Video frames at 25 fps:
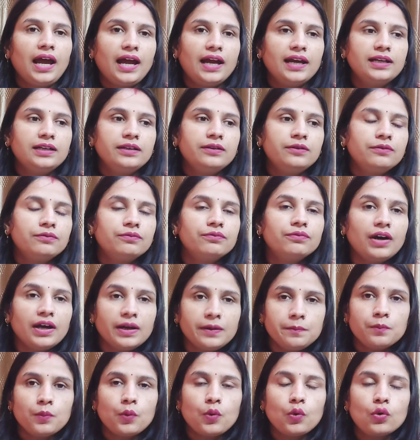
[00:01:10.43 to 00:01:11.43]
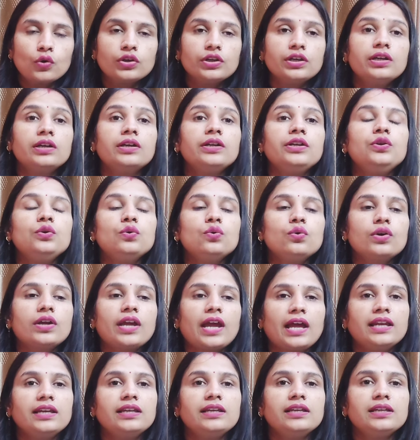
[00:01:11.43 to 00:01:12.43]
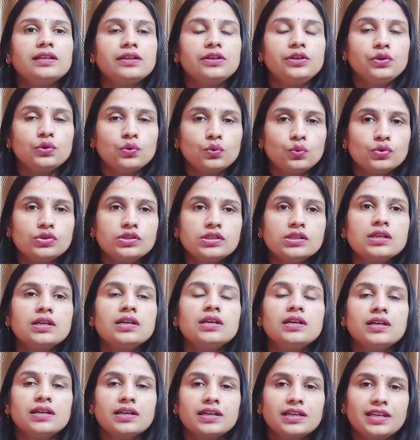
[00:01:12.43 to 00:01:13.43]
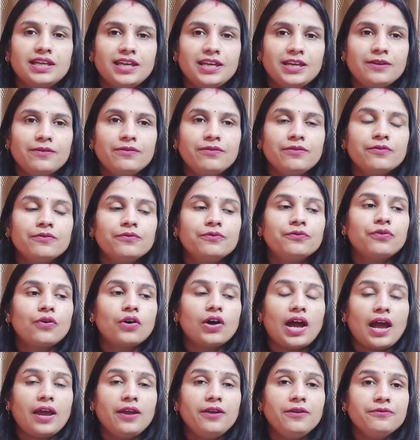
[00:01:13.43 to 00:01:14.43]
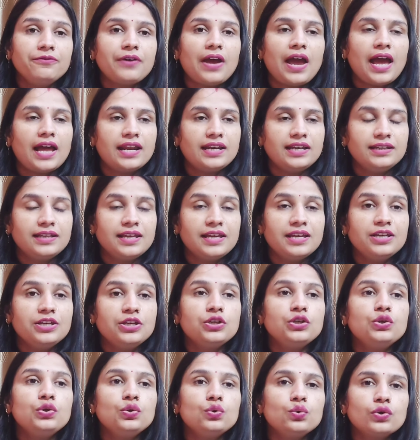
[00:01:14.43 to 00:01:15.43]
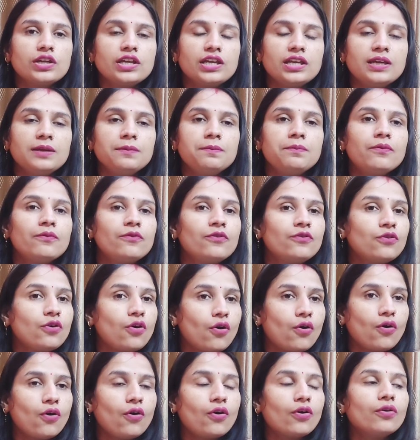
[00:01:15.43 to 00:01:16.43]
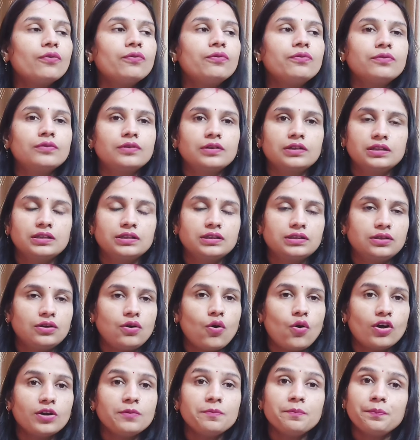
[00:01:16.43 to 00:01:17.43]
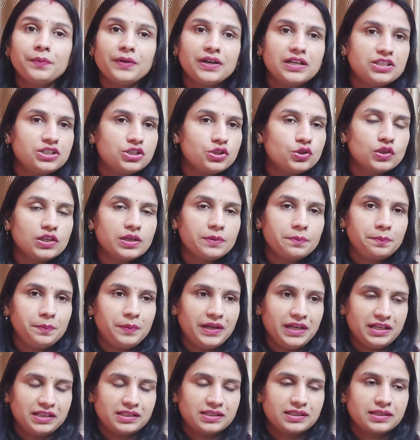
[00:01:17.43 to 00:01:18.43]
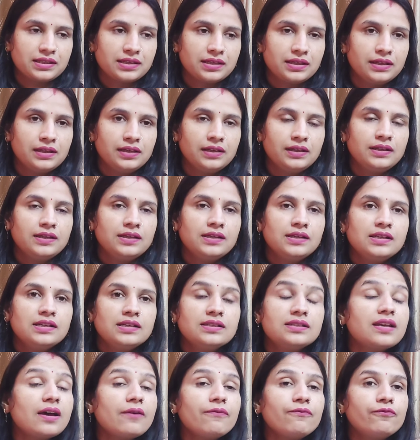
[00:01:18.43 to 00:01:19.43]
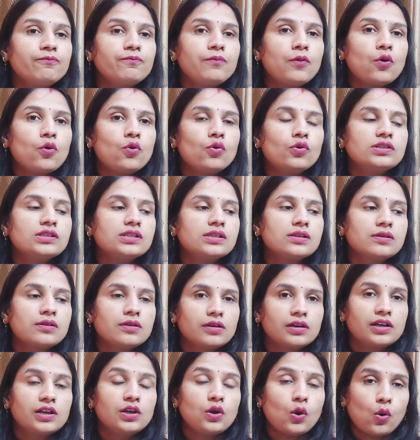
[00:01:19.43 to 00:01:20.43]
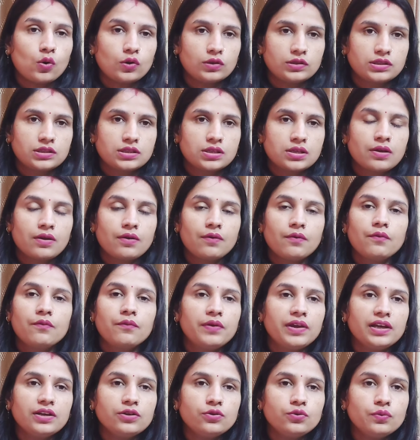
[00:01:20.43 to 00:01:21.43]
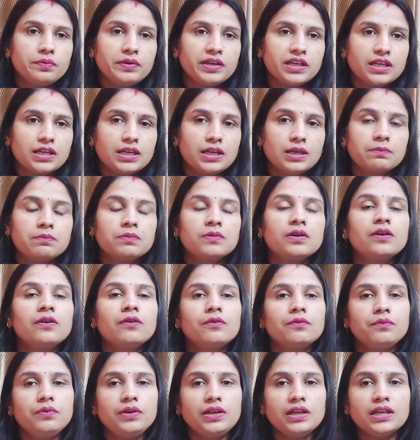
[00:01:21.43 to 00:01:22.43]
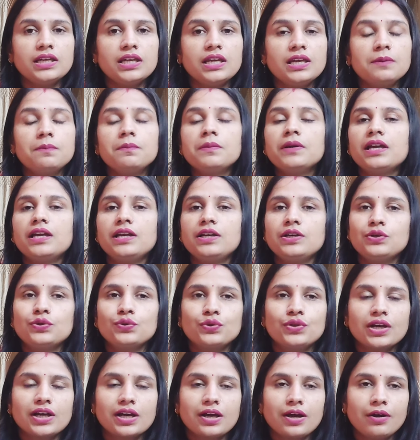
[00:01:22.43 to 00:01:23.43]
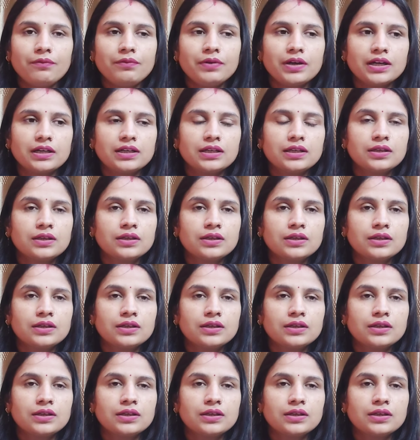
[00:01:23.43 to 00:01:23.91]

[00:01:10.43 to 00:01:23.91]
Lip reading: And one more, you can use keep for if anything you keep on particular place. Suppose clothes. Where do we keep? We keep into the cupboard.